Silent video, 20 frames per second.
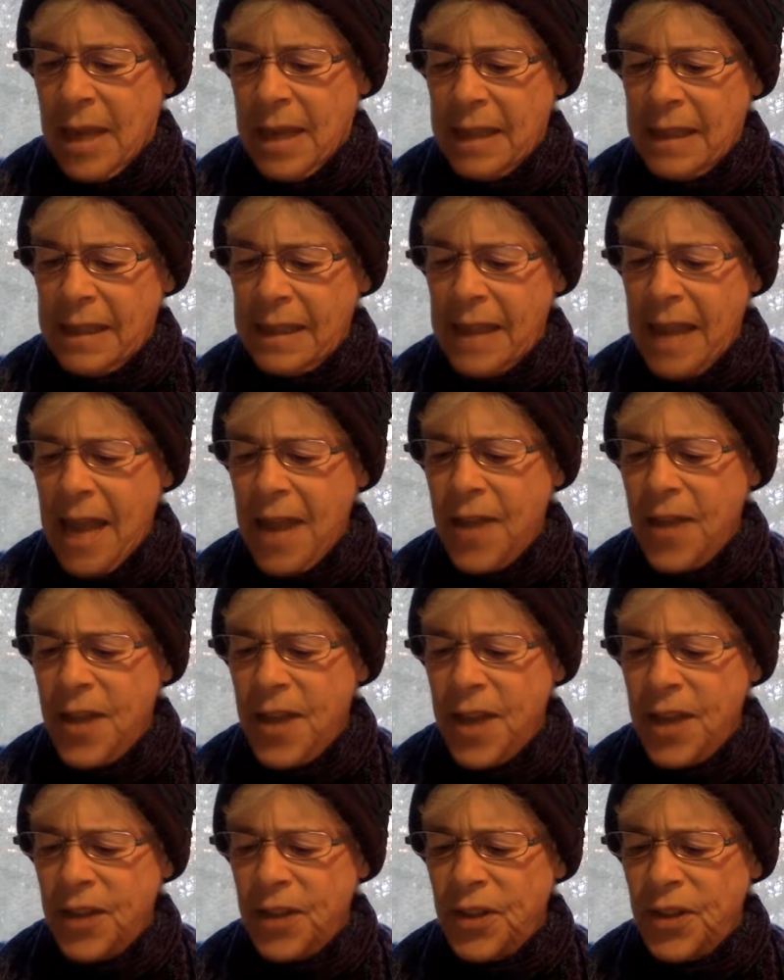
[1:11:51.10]
Say,
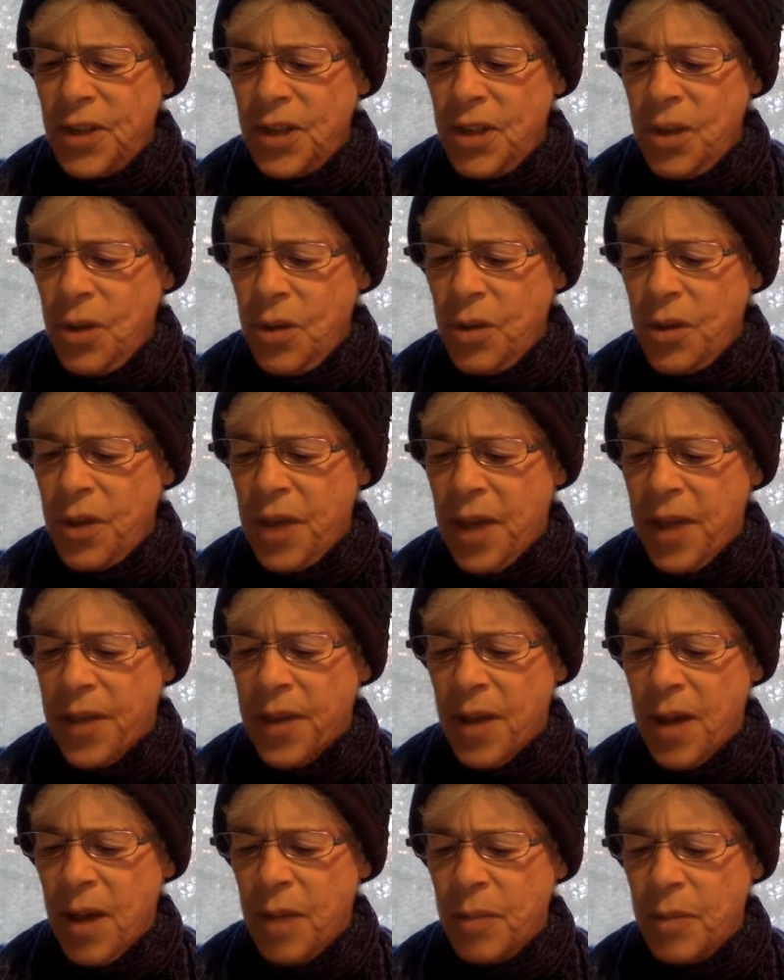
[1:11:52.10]
this youth
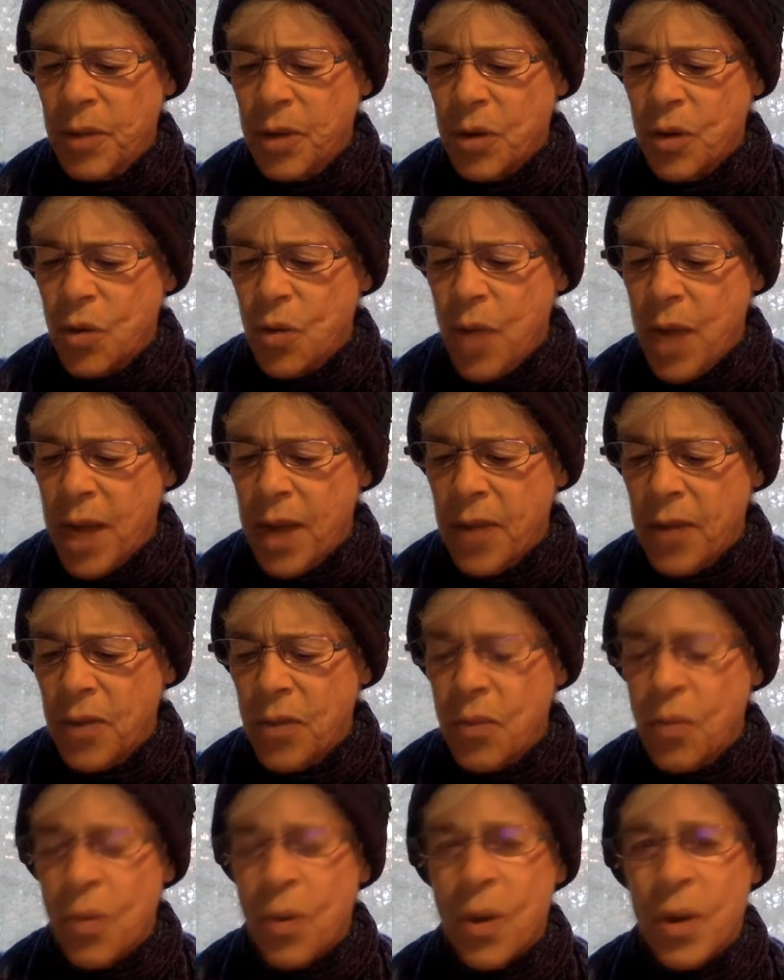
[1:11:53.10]
hath come to quicken
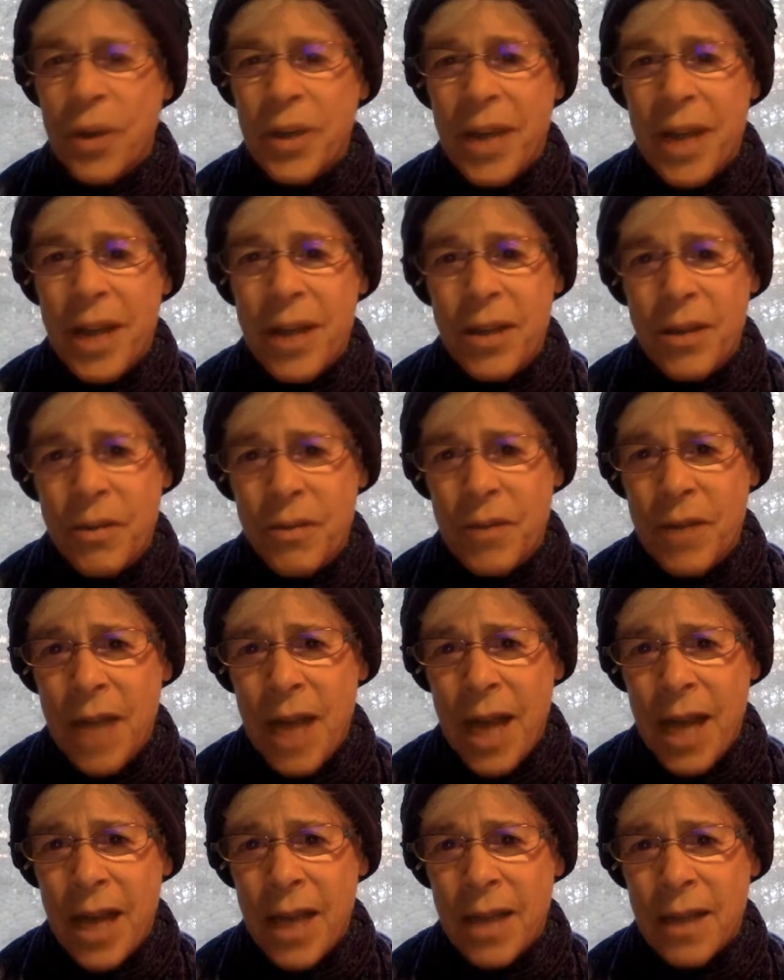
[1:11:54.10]
the world and
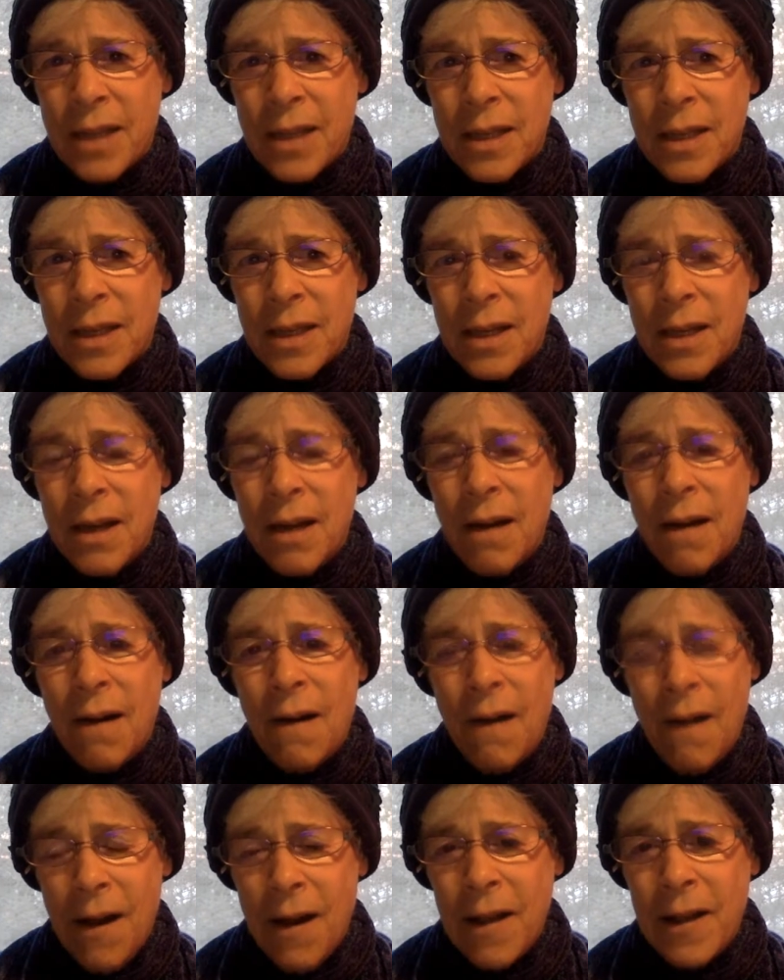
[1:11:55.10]
unite
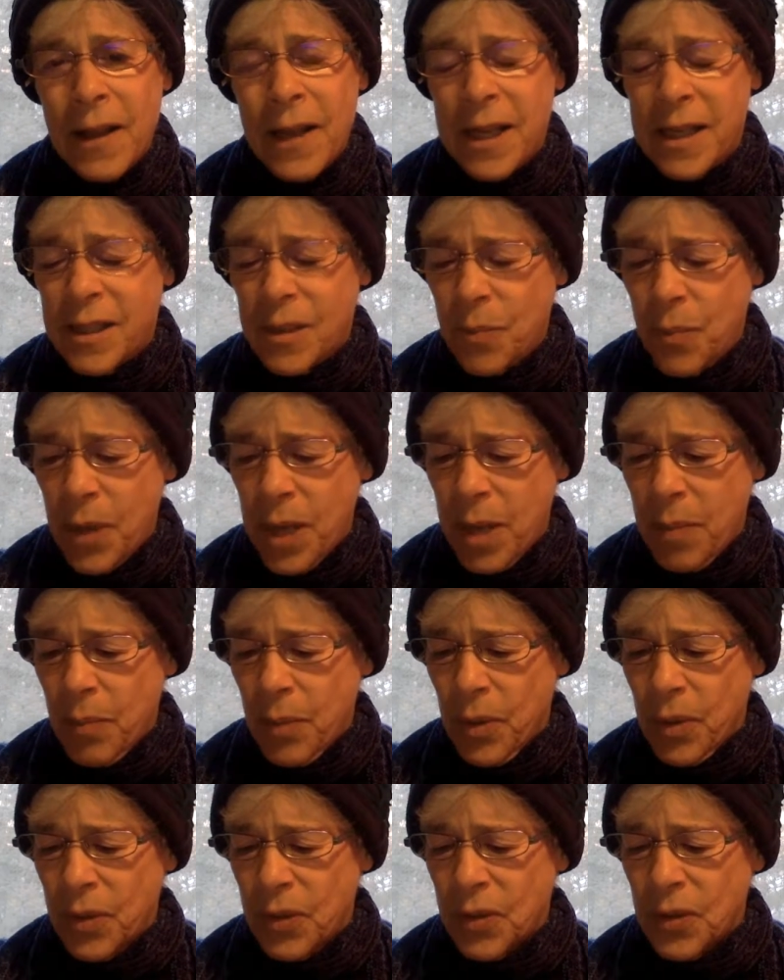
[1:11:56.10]
all its
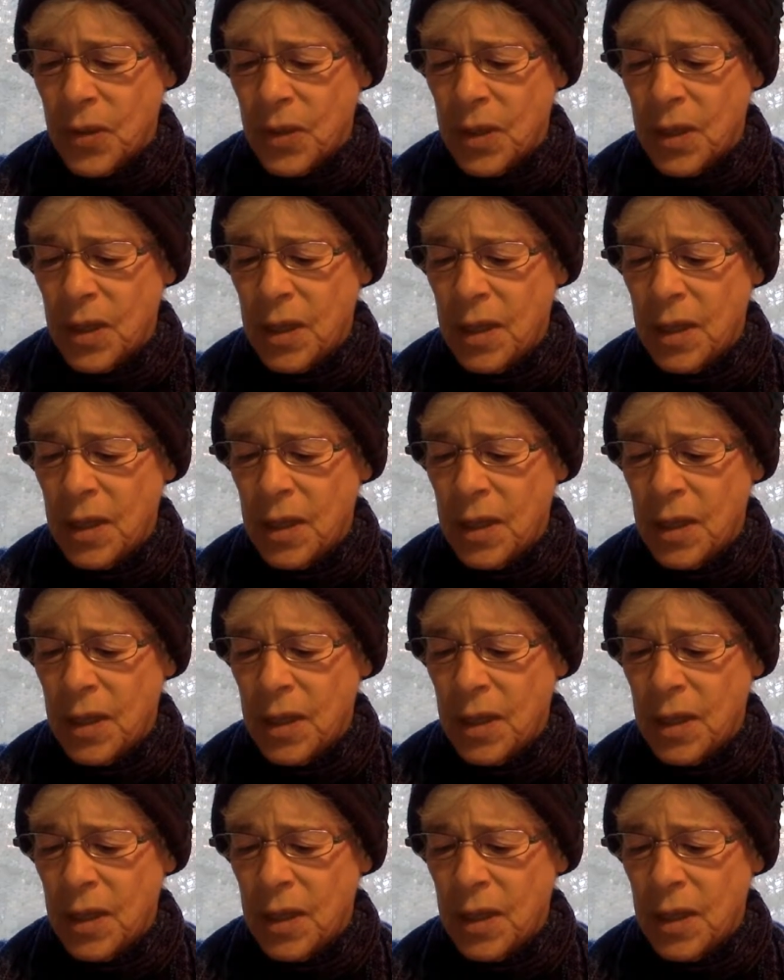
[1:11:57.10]
peoples.